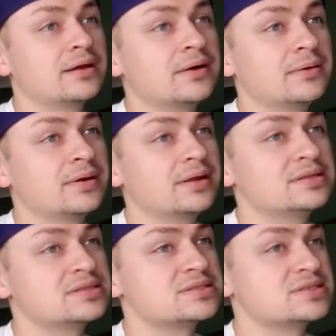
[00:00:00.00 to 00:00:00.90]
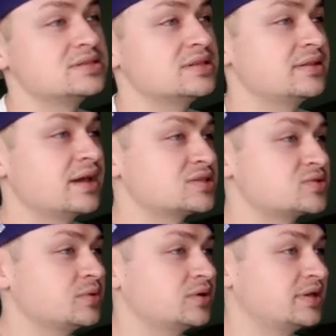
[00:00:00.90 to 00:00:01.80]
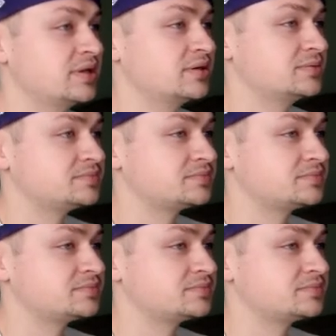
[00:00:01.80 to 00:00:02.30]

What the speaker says: All right, let's see the next one here.